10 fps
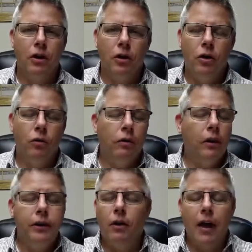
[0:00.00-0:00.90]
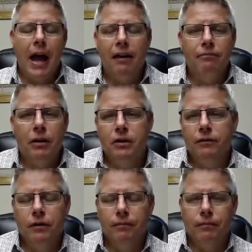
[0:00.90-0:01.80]
who really don't have much of
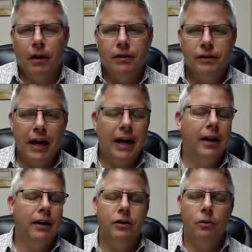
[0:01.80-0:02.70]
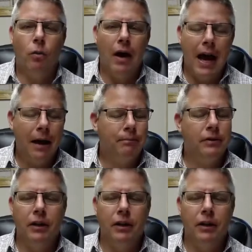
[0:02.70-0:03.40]
a say into what happens.